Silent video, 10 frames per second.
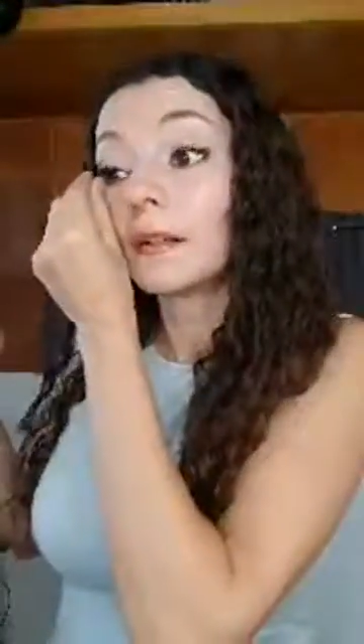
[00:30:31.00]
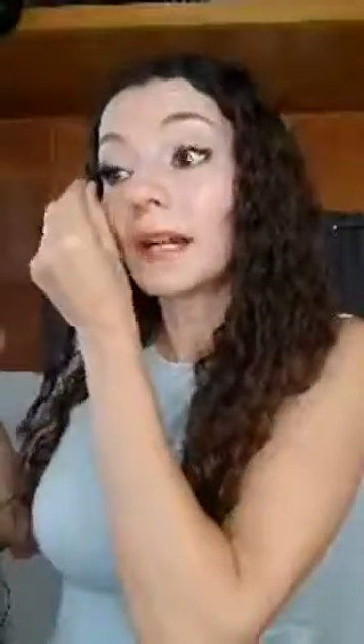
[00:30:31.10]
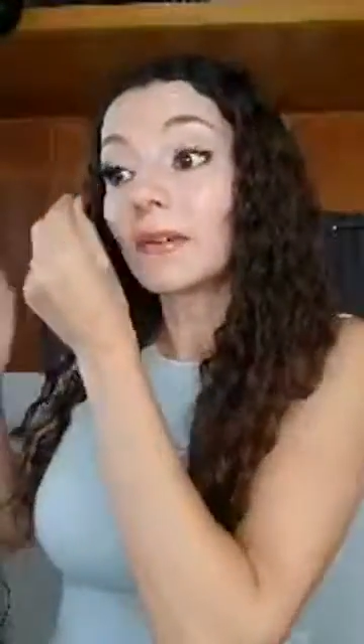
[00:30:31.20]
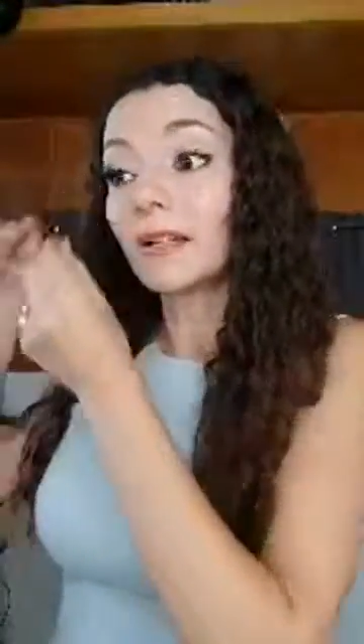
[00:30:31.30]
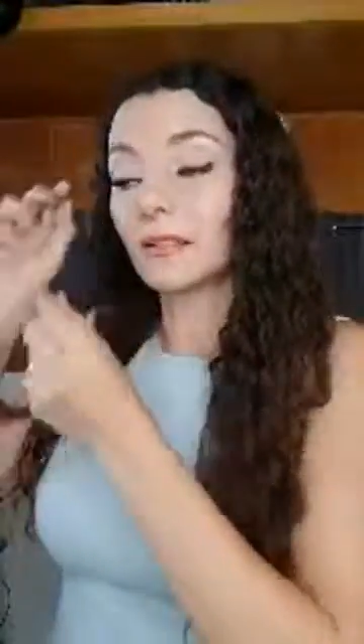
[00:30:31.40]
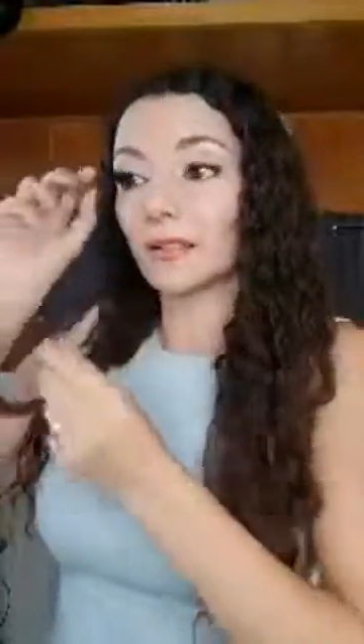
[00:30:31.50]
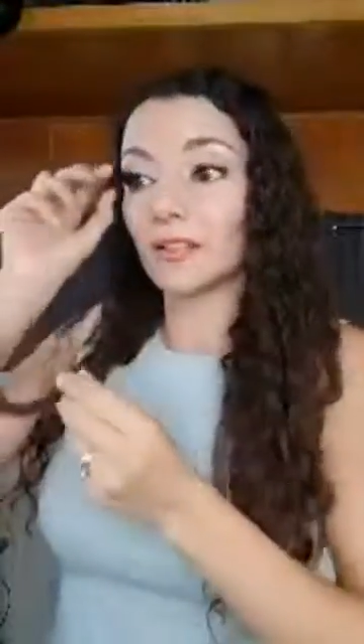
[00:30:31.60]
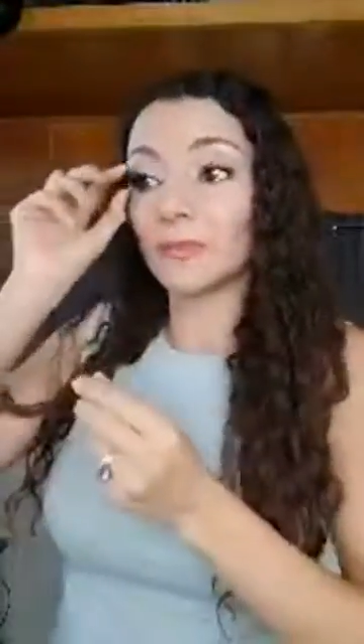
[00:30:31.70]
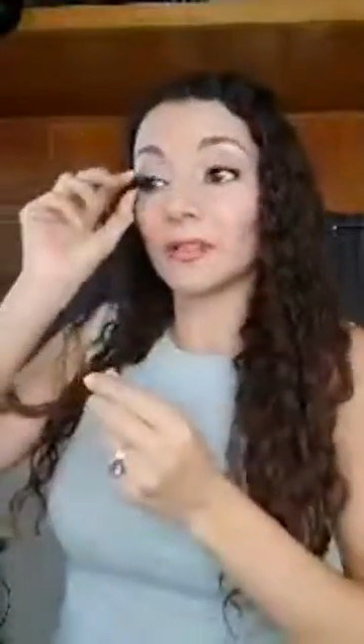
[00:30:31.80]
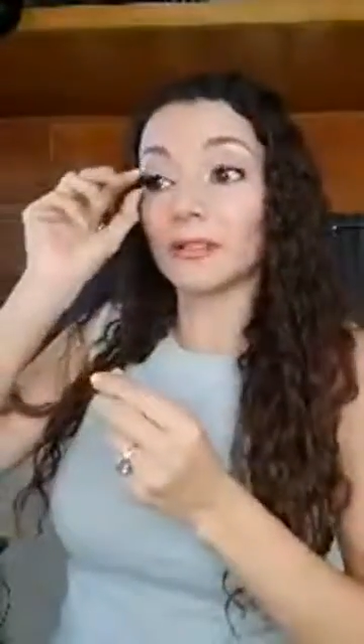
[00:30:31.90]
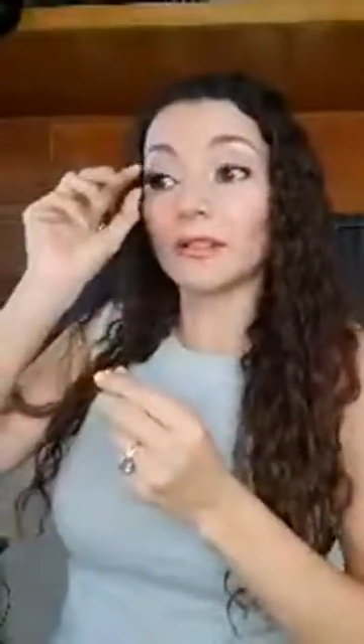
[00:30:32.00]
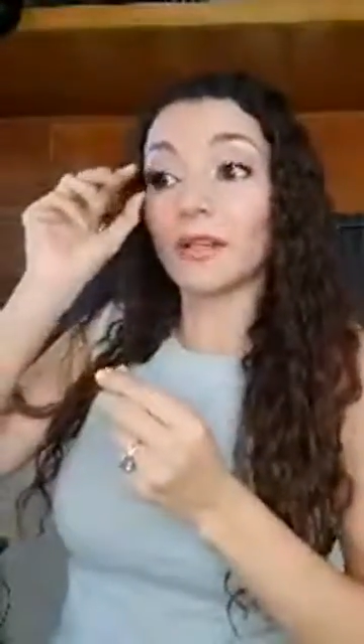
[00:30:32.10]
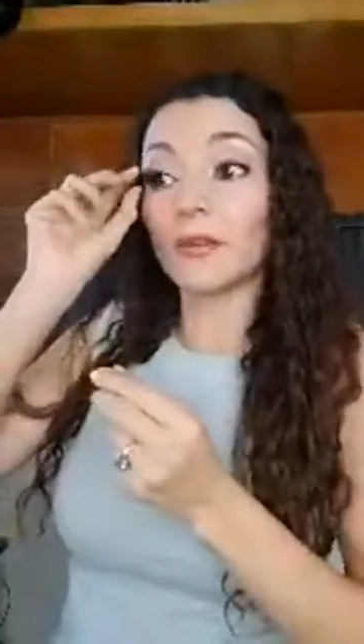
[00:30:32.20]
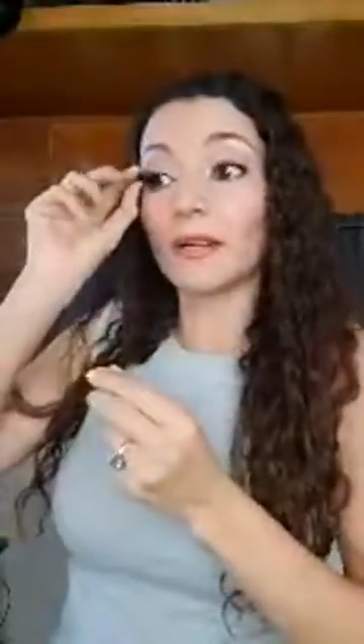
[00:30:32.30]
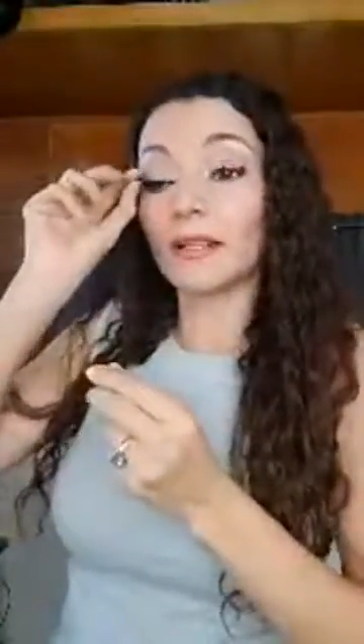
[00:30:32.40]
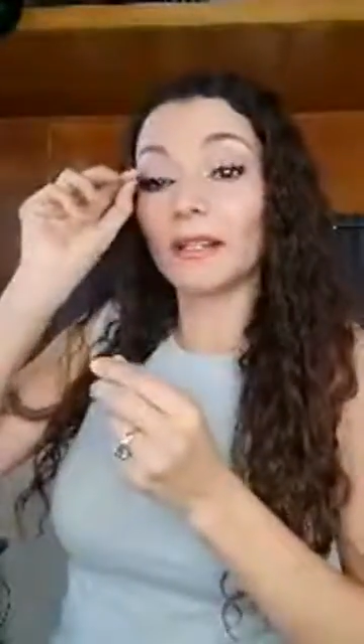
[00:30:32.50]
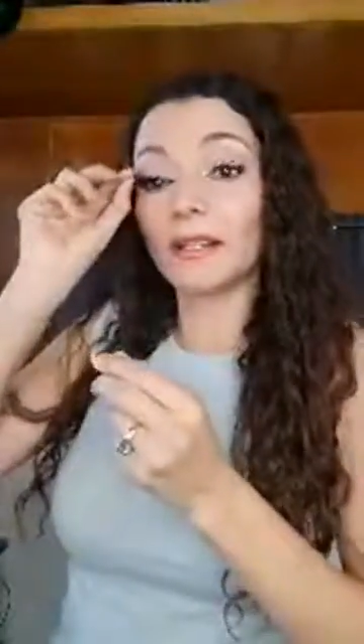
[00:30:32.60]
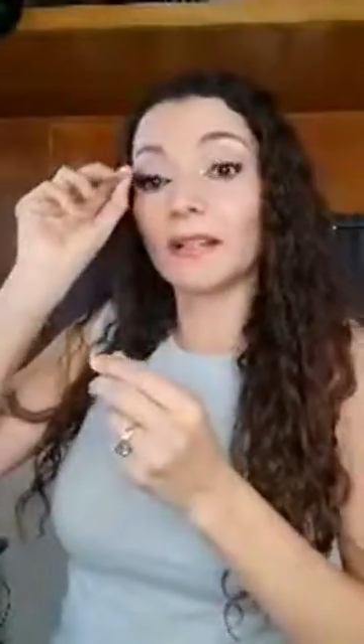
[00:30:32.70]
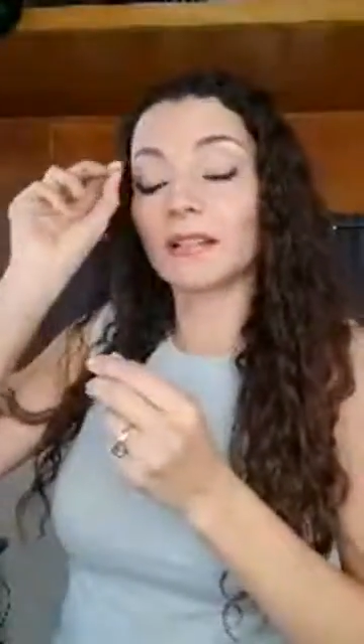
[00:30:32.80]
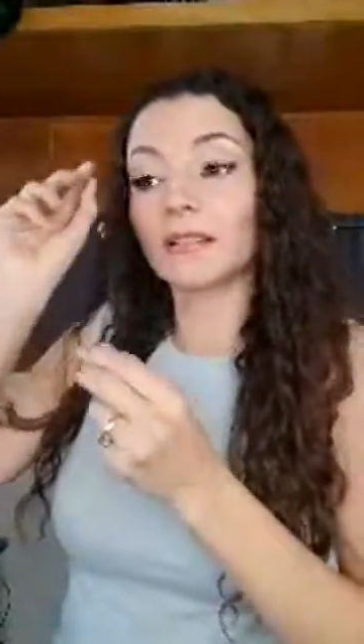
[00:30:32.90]
I went a little bit low on it,
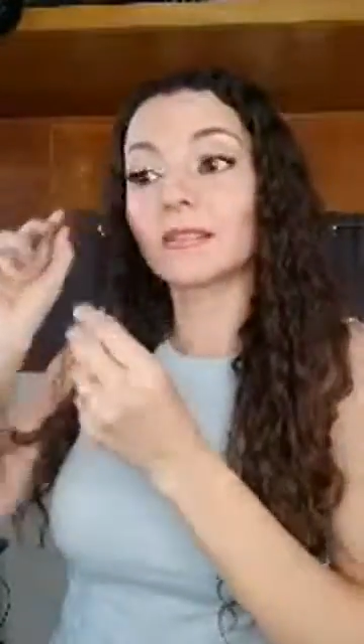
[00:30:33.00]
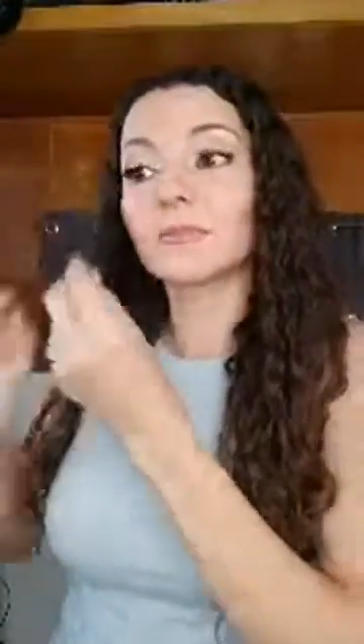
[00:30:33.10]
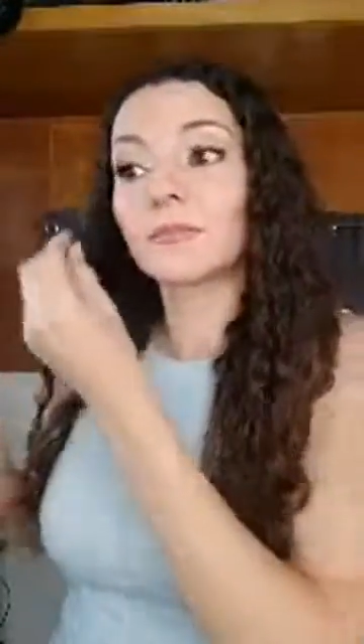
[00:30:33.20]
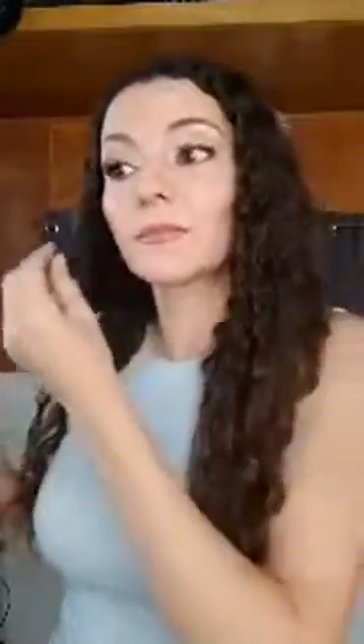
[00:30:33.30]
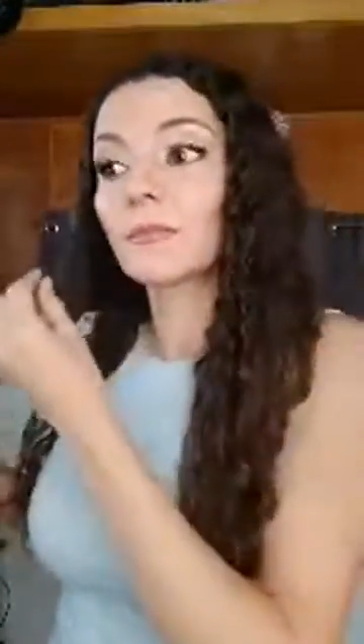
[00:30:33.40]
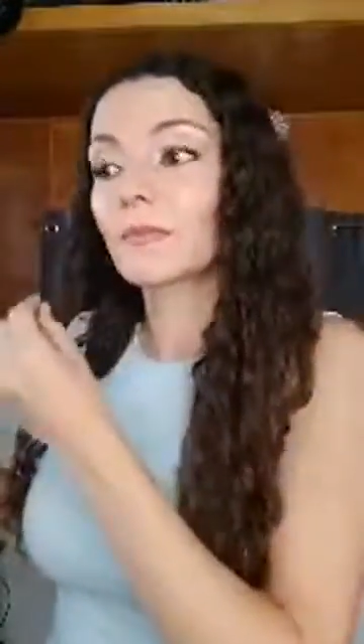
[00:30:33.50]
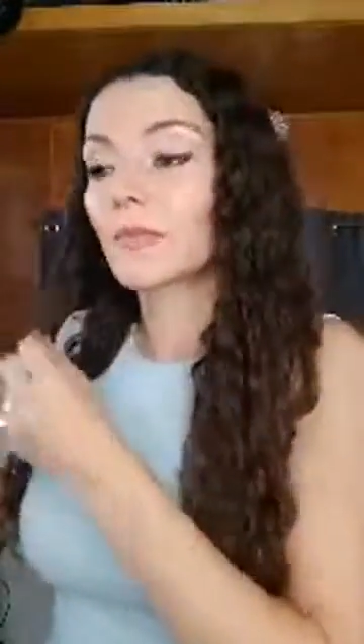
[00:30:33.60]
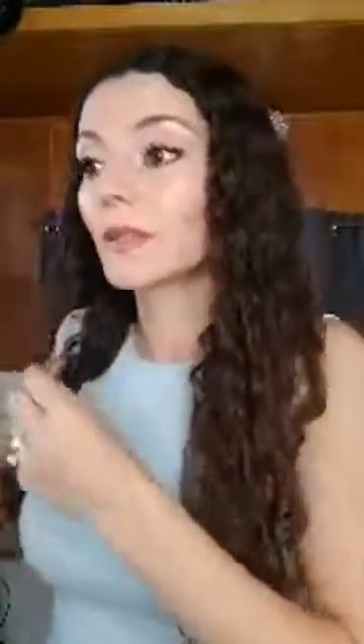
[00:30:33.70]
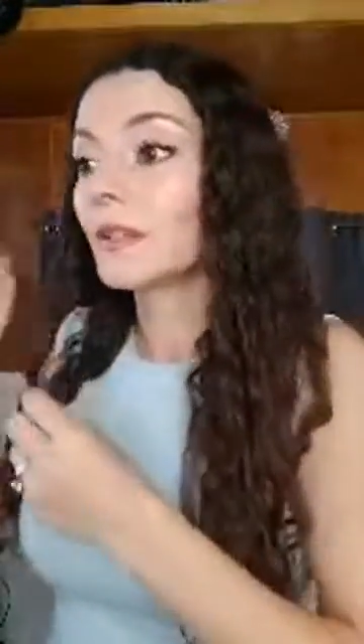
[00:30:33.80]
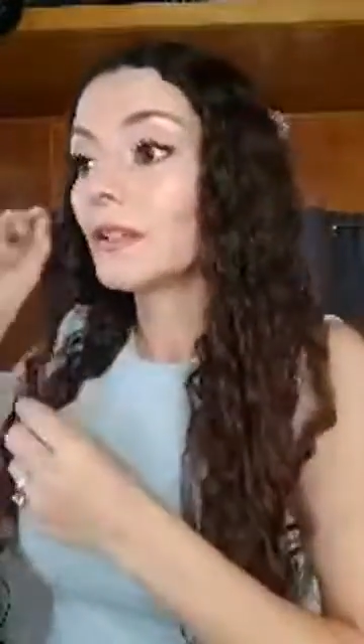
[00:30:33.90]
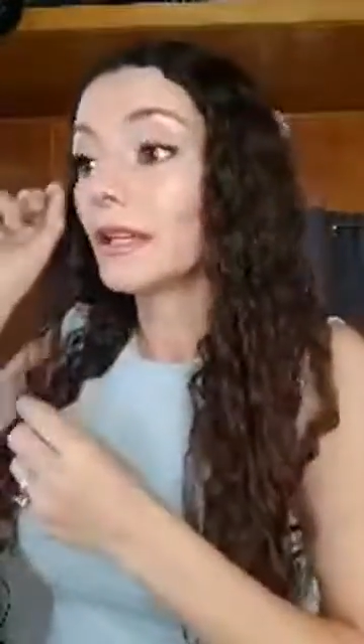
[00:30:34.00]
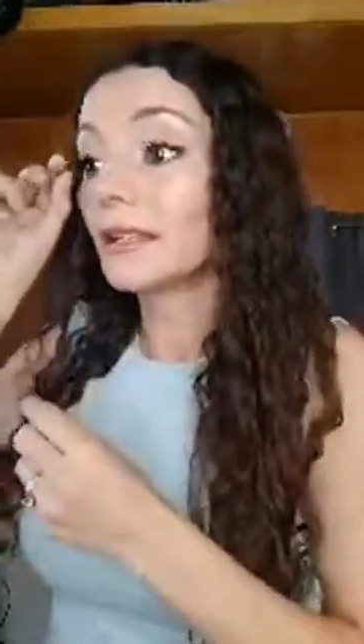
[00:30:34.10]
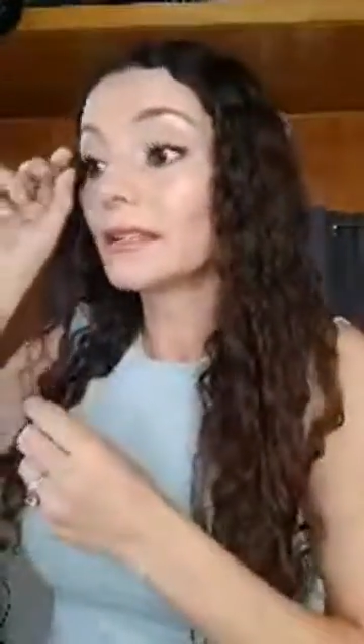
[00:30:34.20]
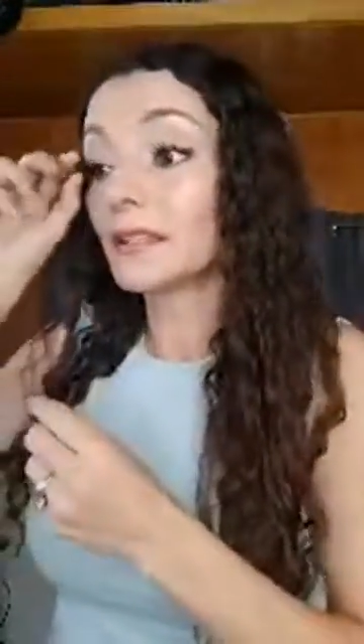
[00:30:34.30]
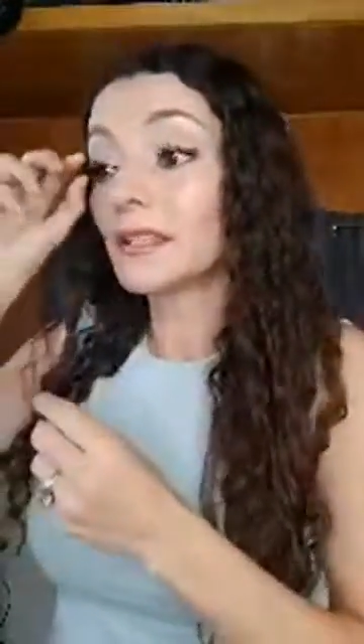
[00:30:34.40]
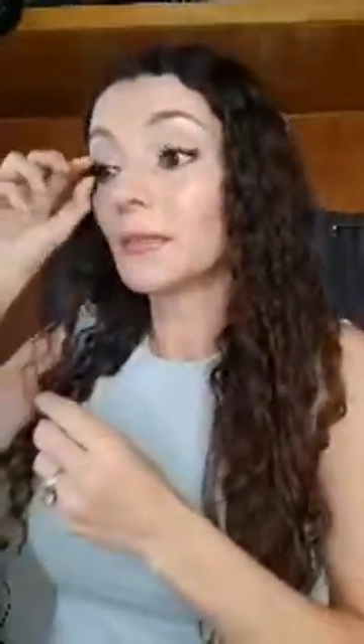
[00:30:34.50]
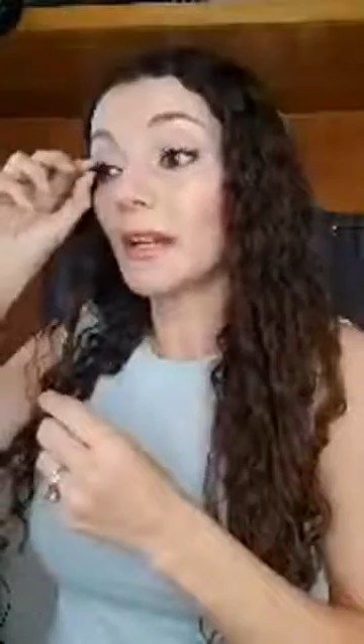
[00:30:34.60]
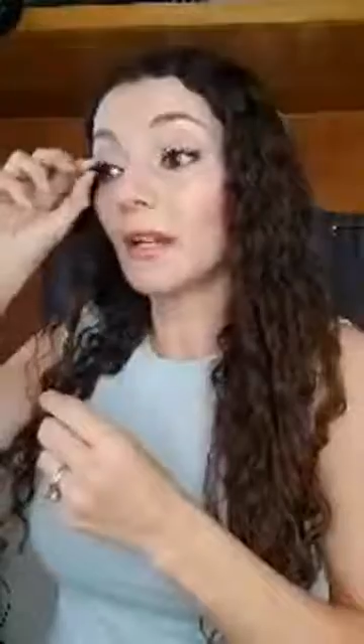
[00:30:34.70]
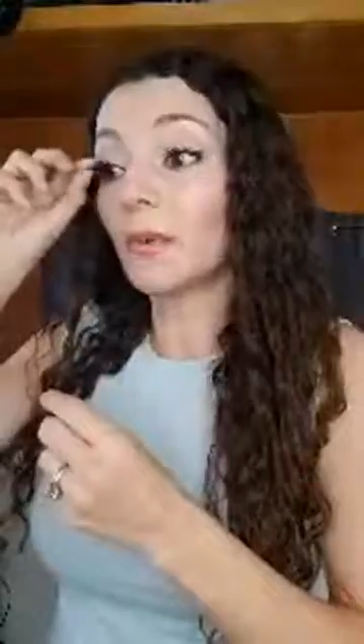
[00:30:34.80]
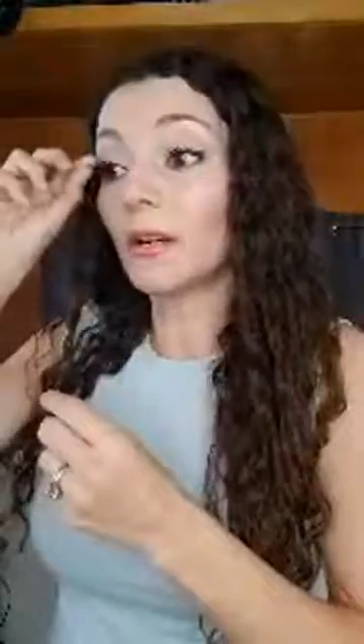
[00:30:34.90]
and it's touching
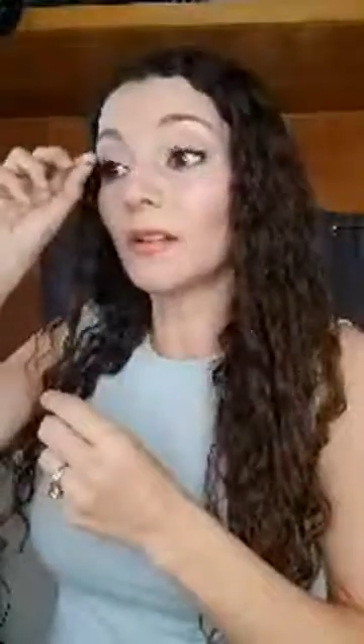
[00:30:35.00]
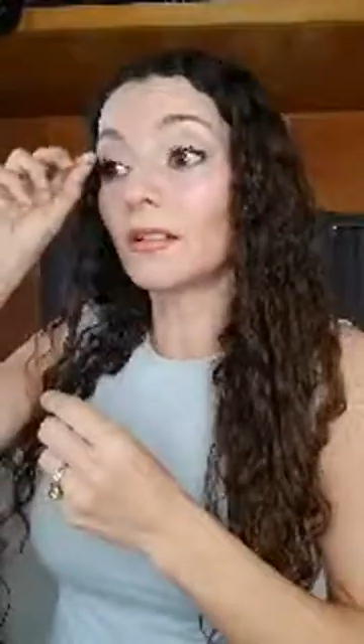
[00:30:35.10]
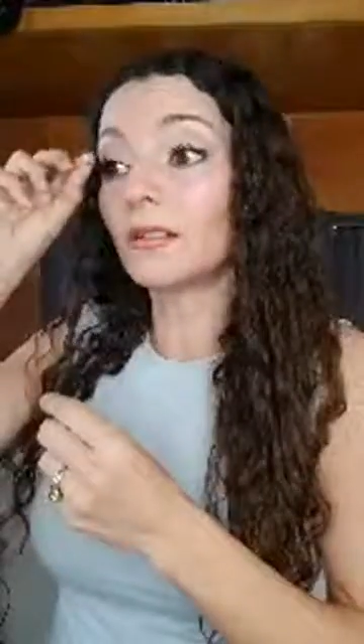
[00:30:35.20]
my eyeball.